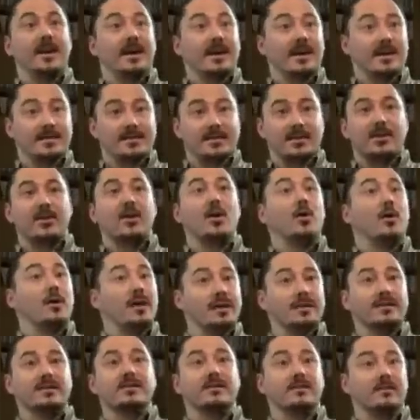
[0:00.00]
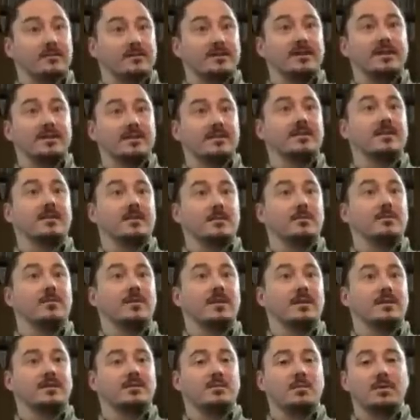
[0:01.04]
Yeah, it's a cohesive system
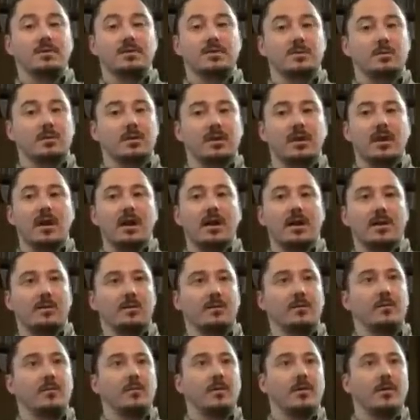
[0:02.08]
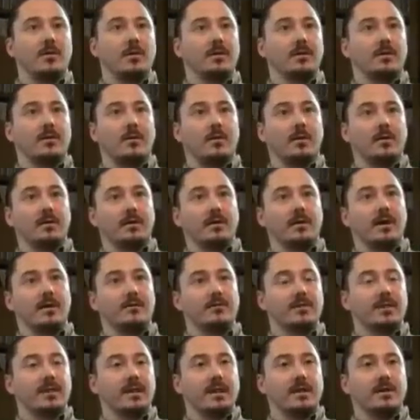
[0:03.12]
that's supposed to rely on
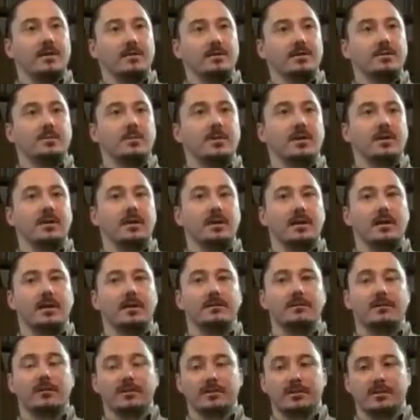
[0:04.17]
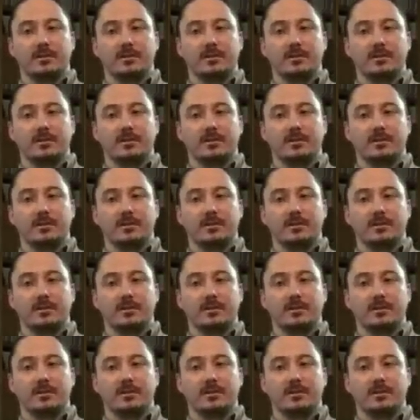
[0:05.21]
everything else, but yeah,